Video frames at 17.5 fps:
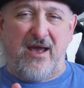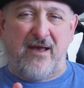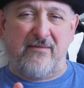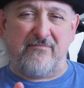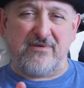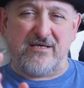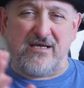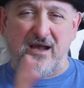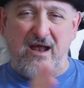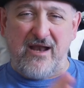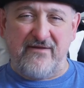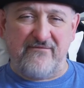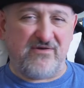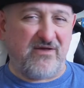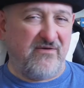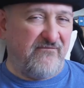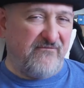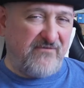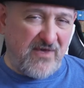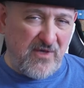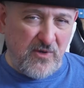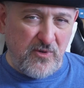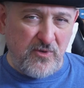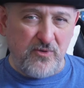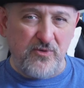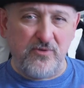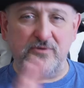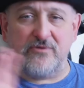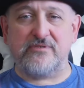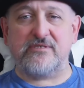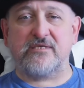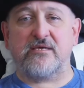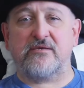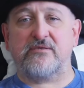I'm kind of confused.